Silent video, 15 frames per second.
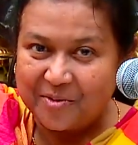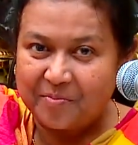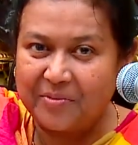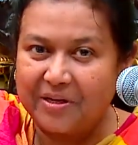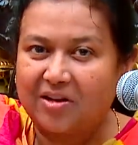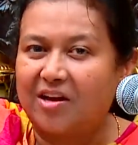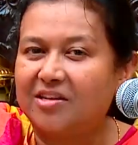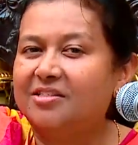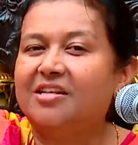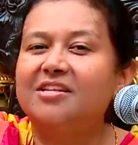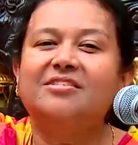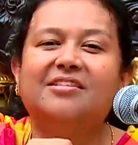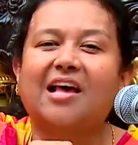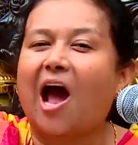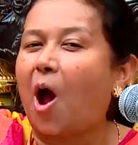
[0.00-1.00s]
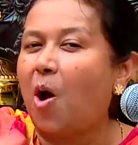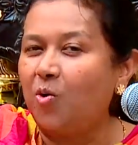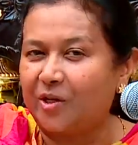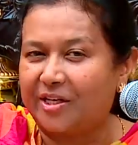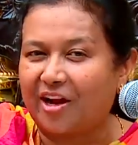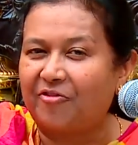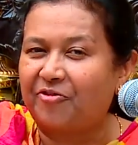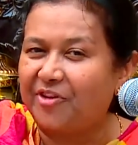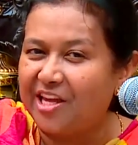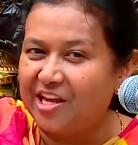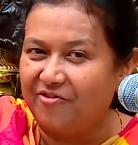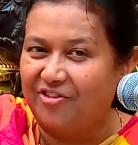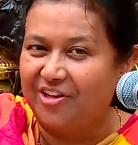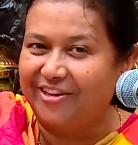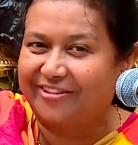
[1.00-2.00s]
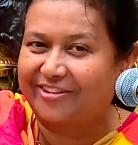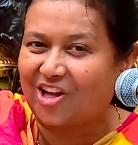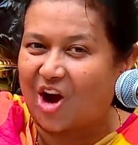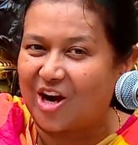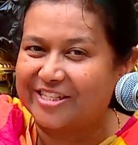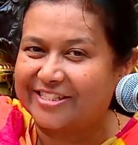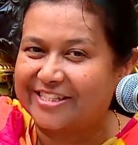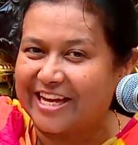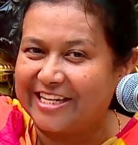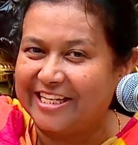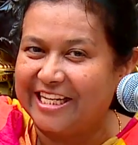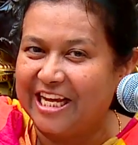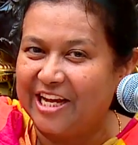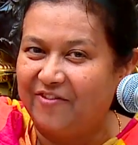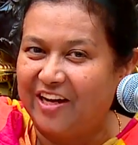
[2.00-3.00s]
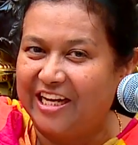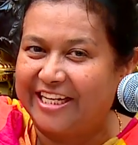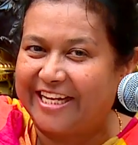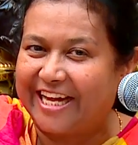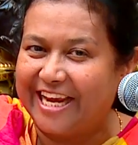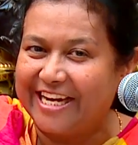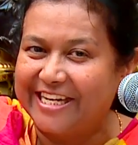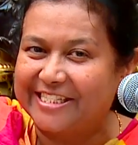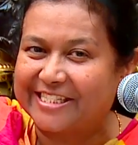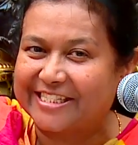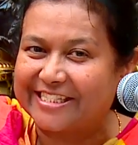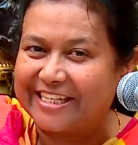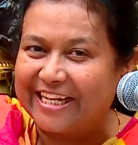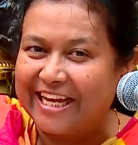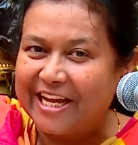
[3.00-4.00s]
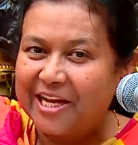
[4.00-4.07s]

Because he's out of evil thoughts and evil deeds.